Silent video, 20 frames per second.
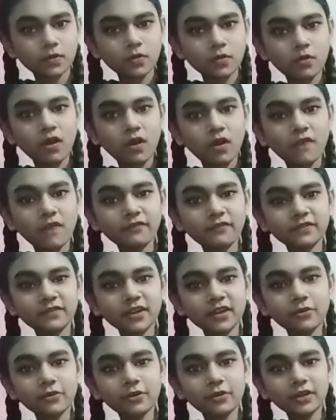
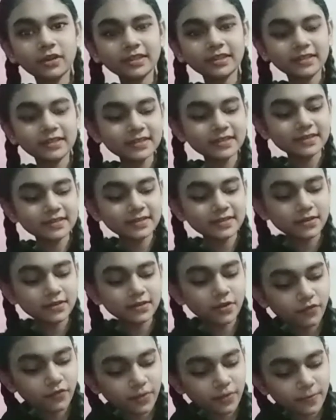After rolling this,
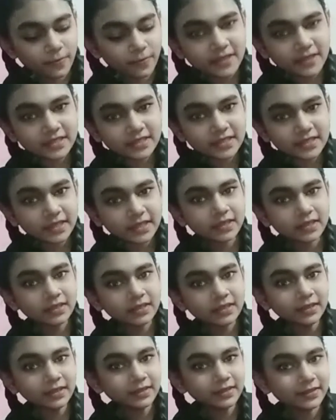we paste
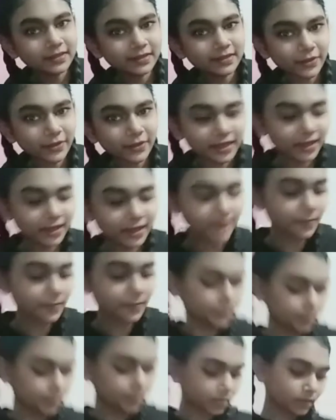here, okay.
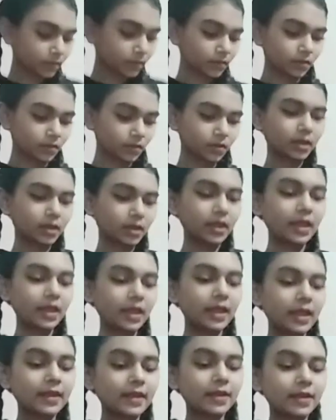
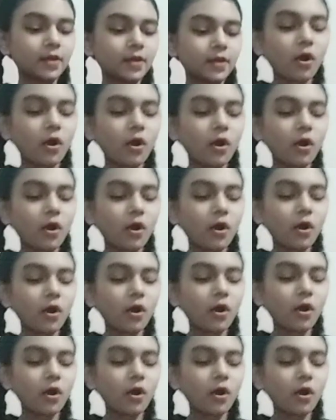Our
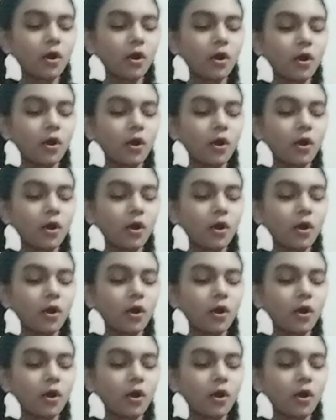second step